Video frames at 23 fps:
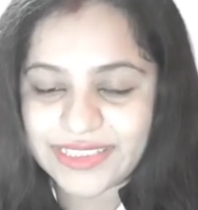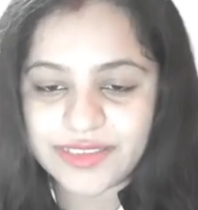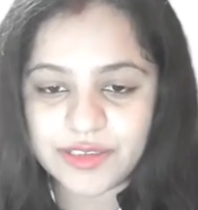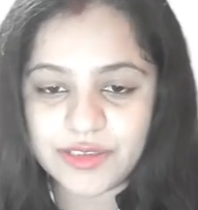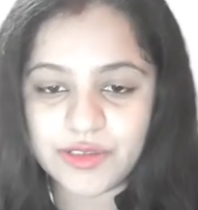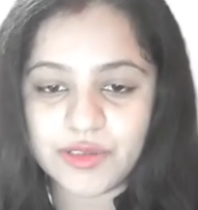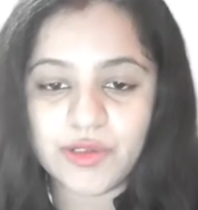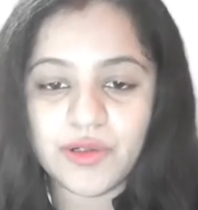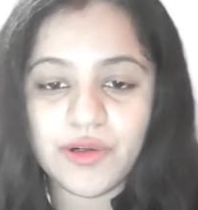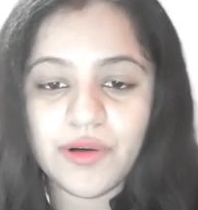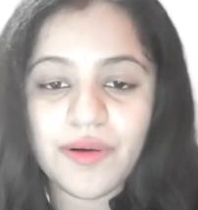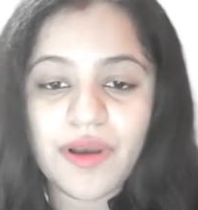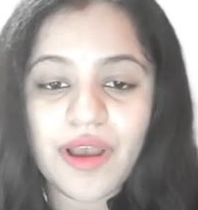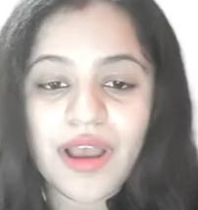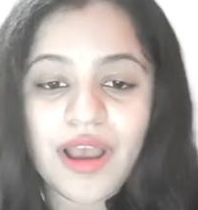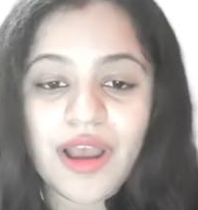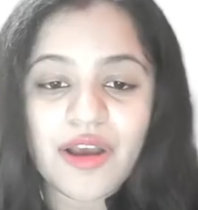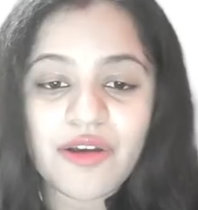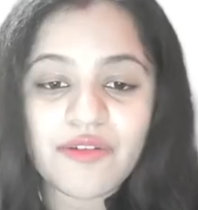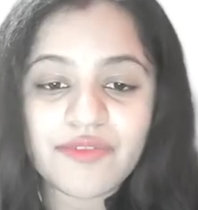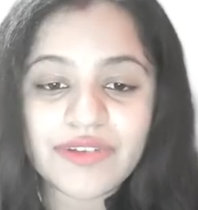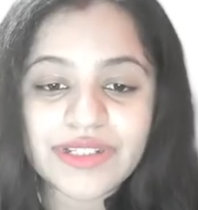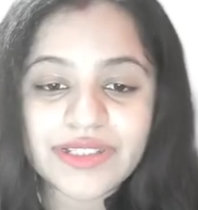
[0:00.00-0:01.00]
You know,
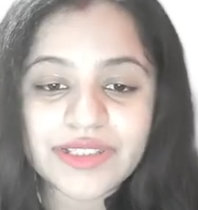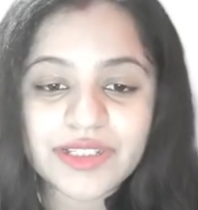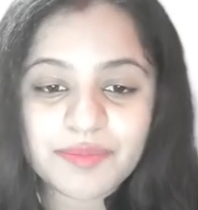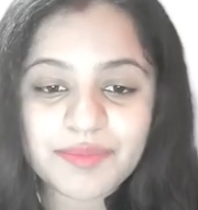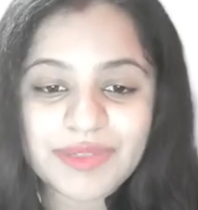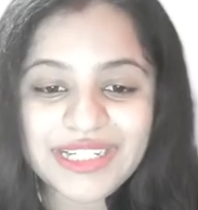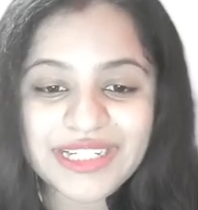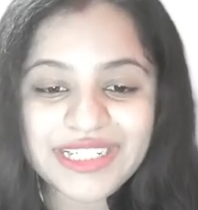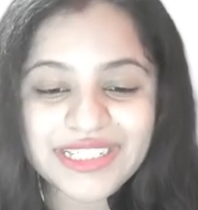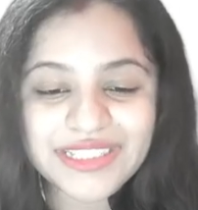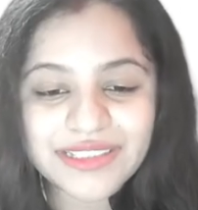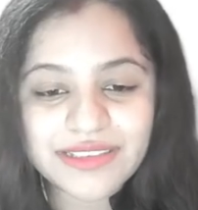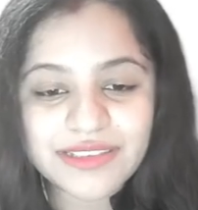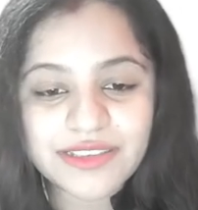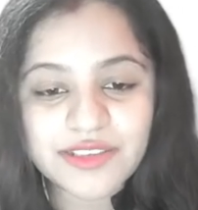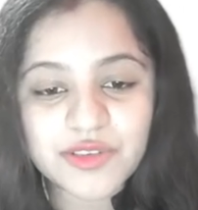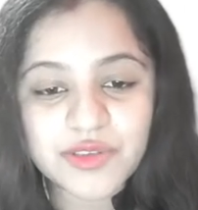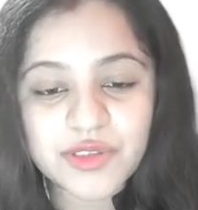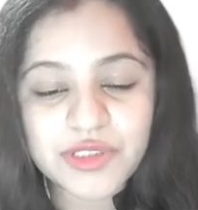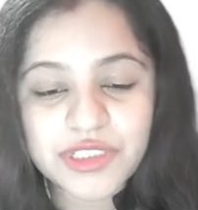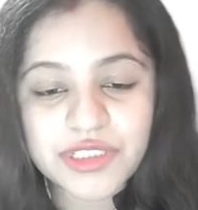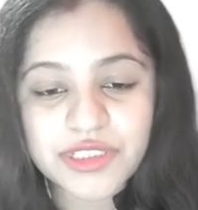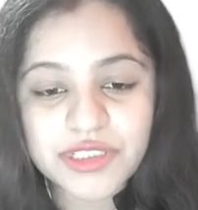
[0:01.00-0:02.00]
when the patient is on
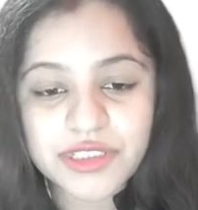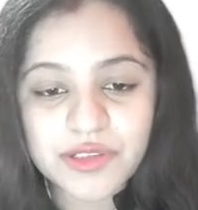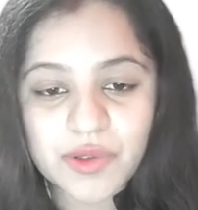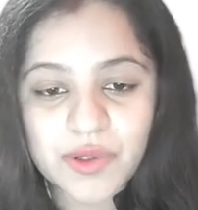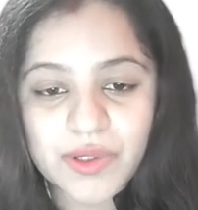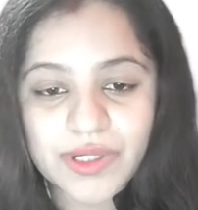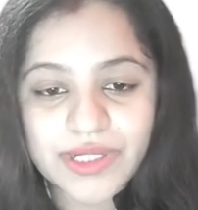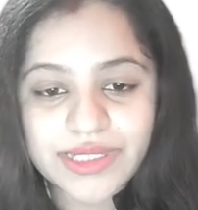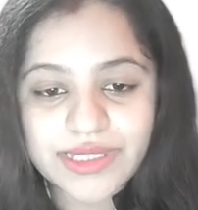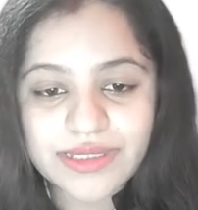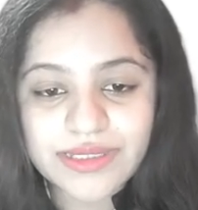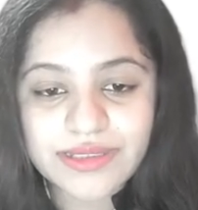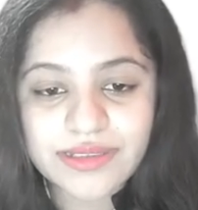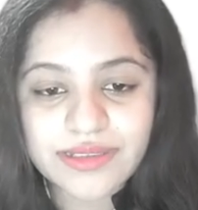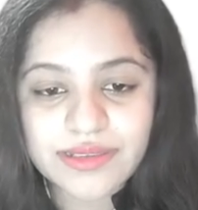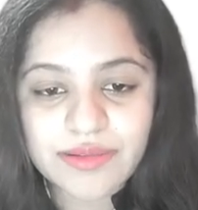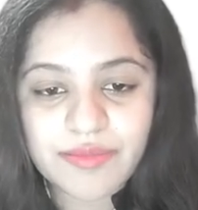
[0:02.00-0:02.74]
steroids,